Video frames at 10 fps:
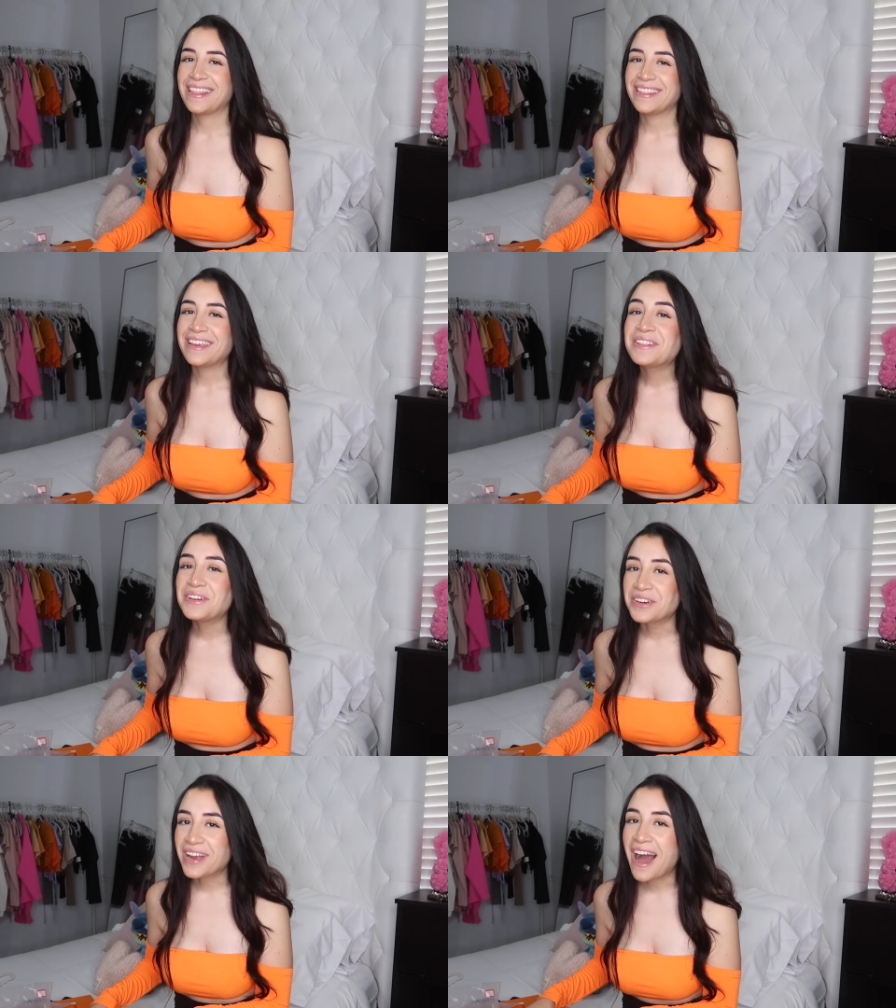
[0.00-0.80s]
they
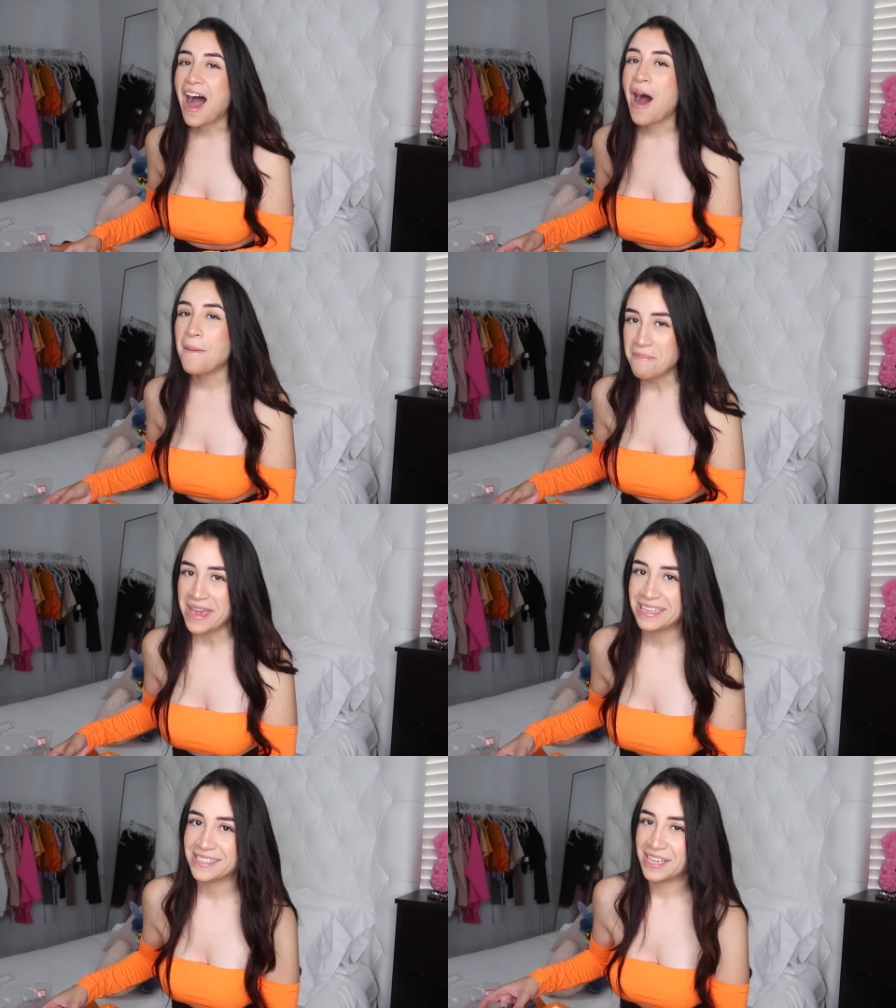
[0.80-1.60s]
look
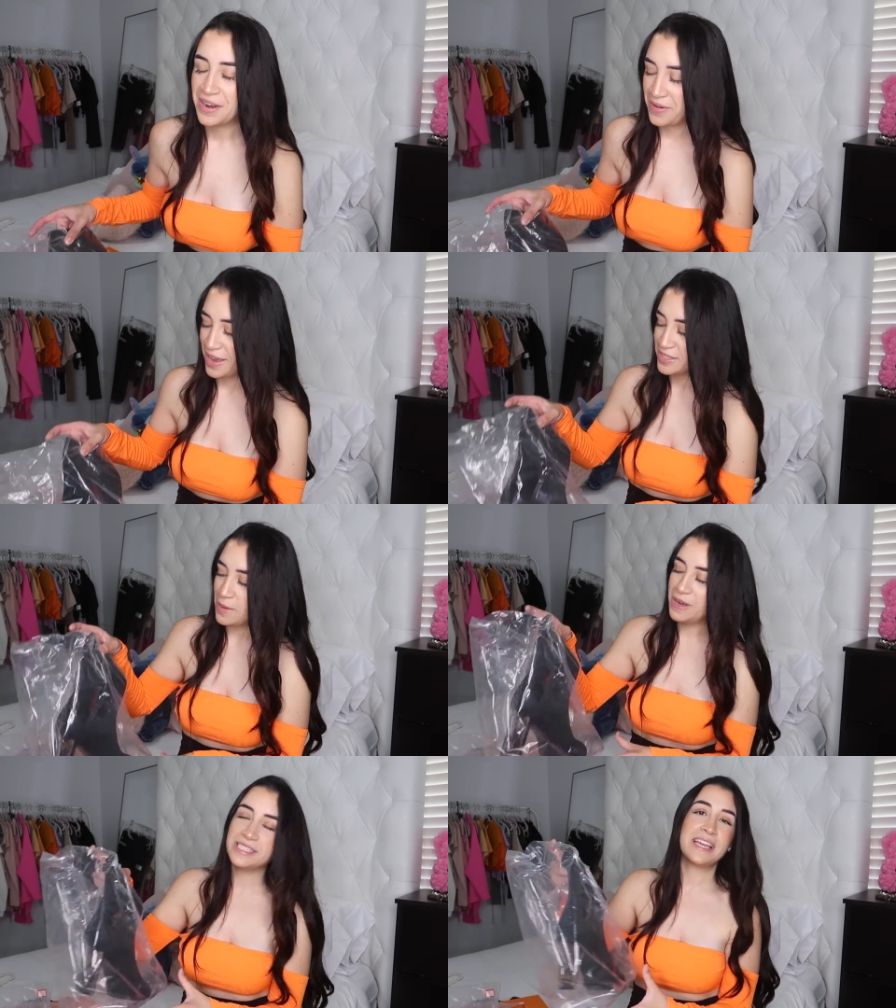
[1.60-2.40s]
amazing. Okay, so
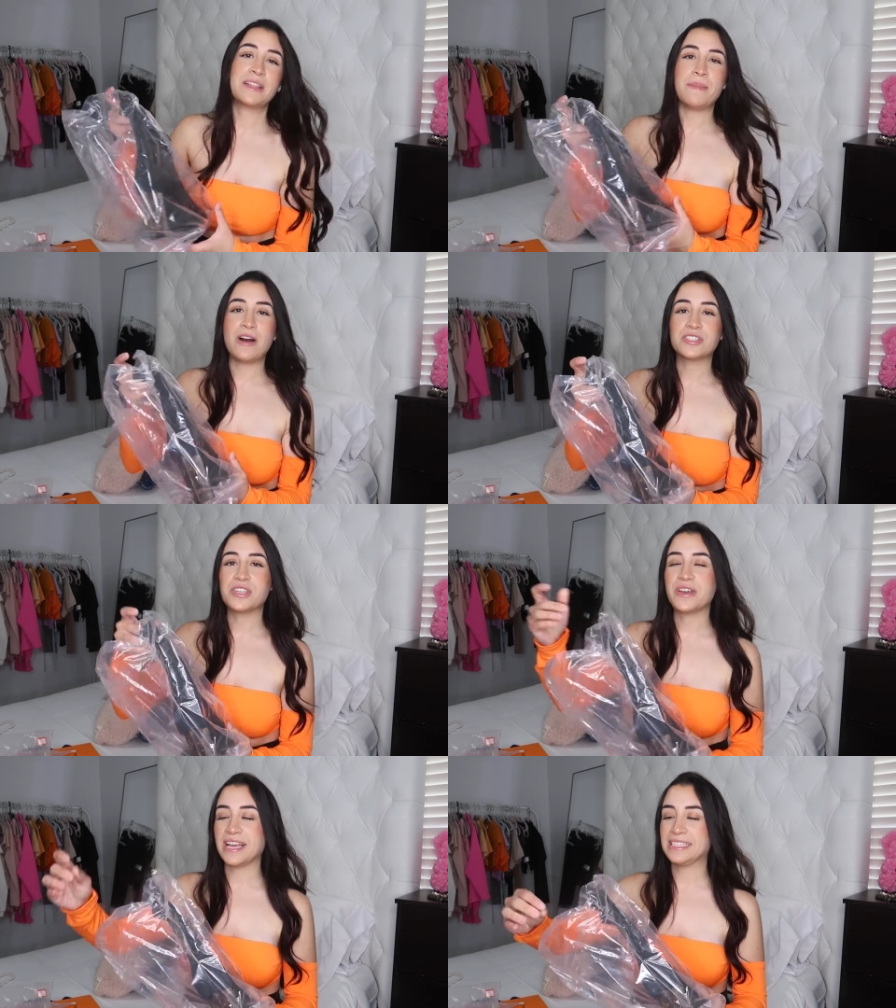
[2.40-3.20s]
I'm gonna take them out so
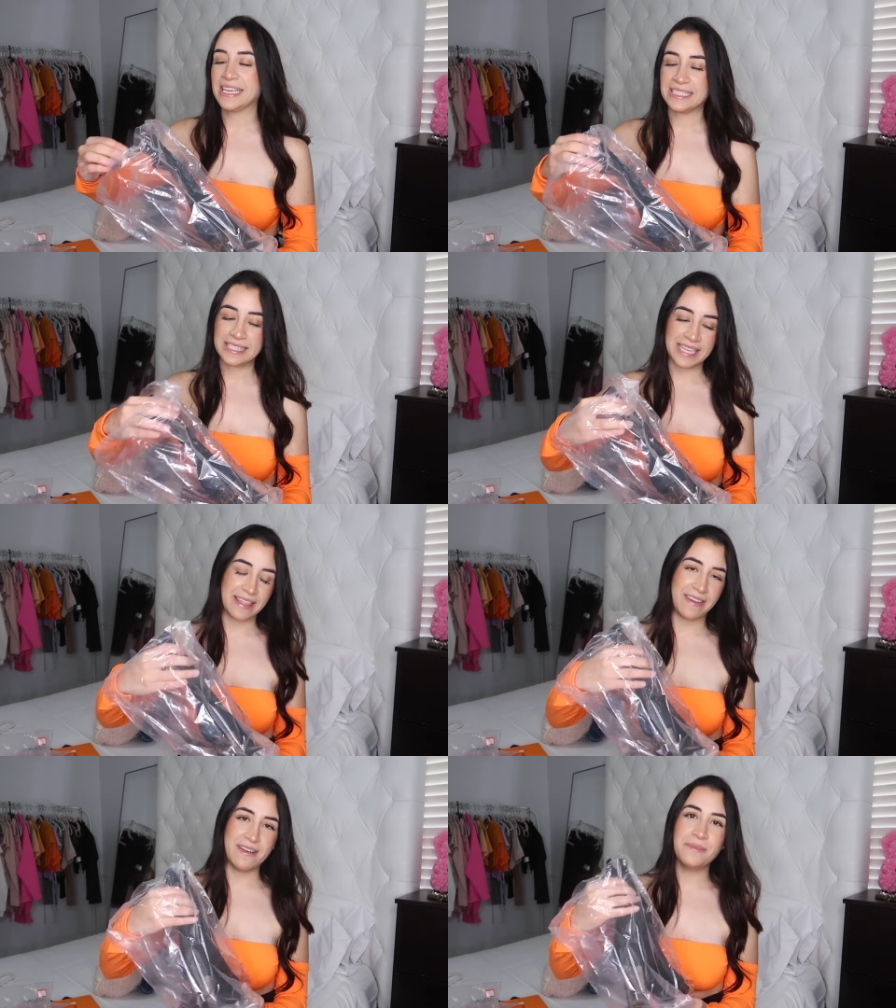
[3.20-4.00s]
you guys can see
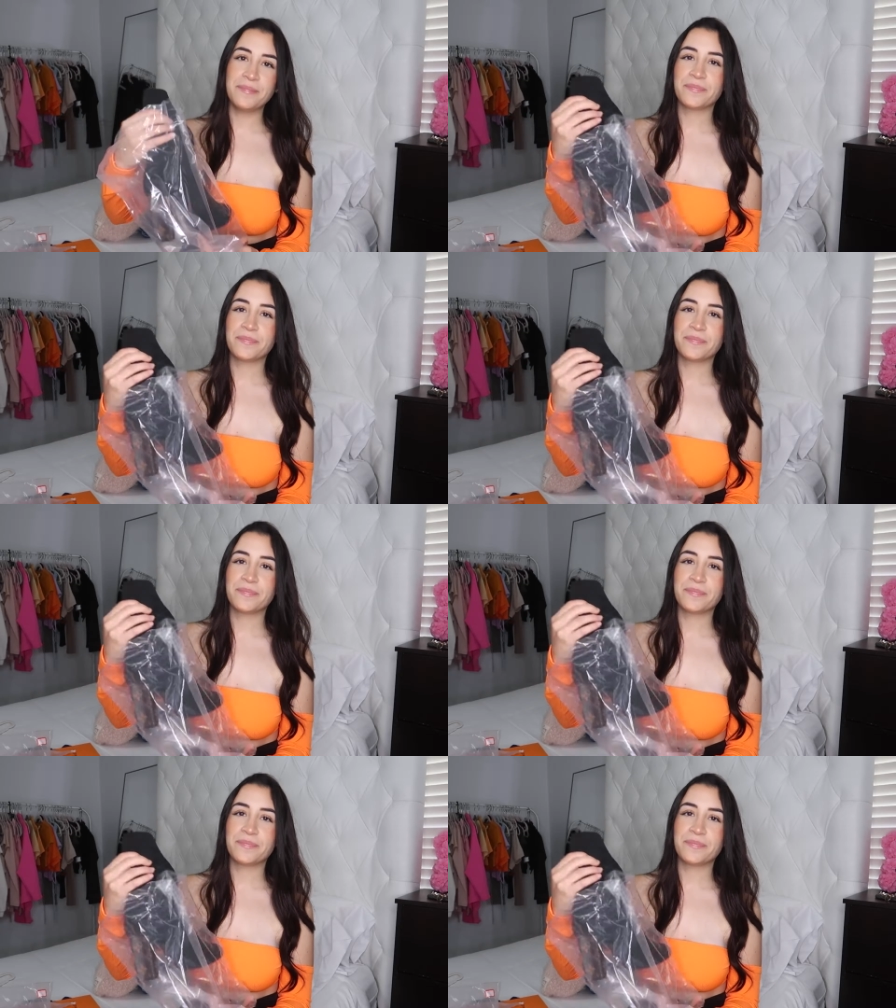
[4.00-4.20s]
them.